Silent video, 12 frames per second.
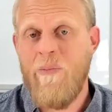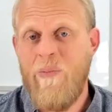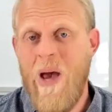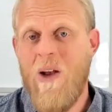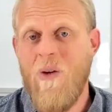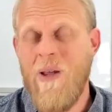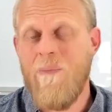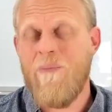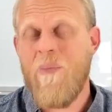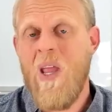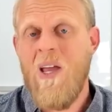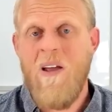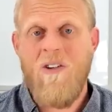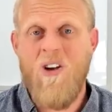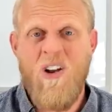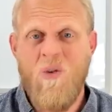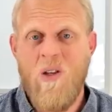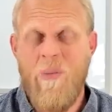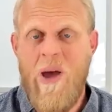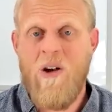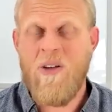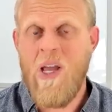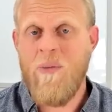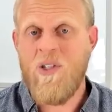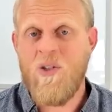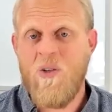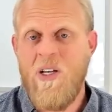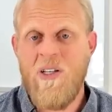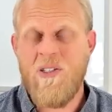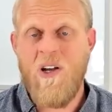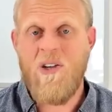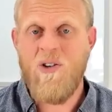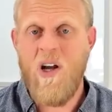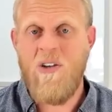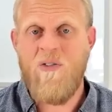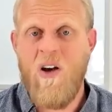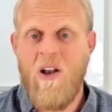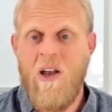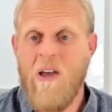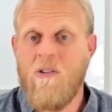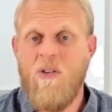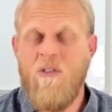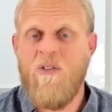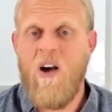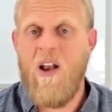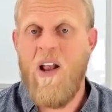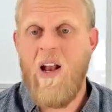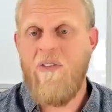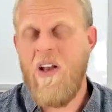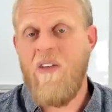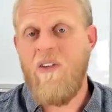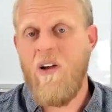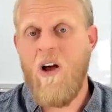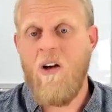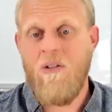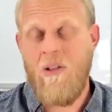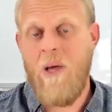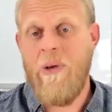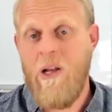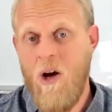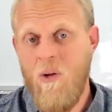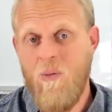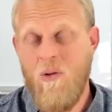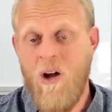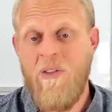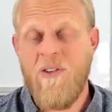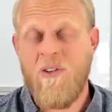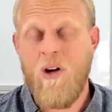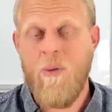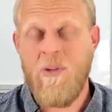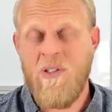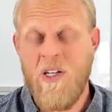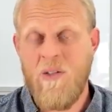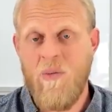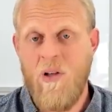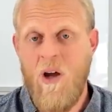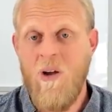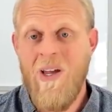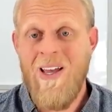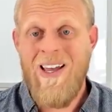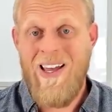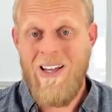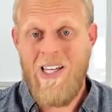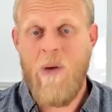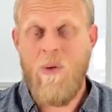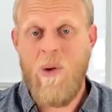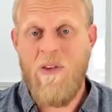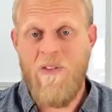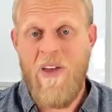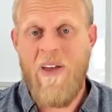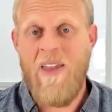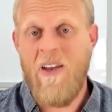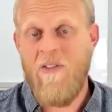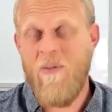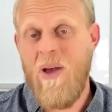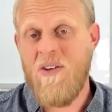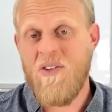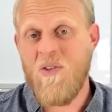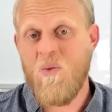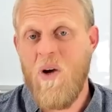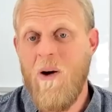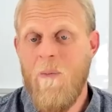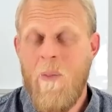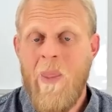battery. Don't know what the battery chemistry is. I tried to find it out, couldn't find it out. If any of you know, let me know right in the comment section below and tell me where you found that information as well.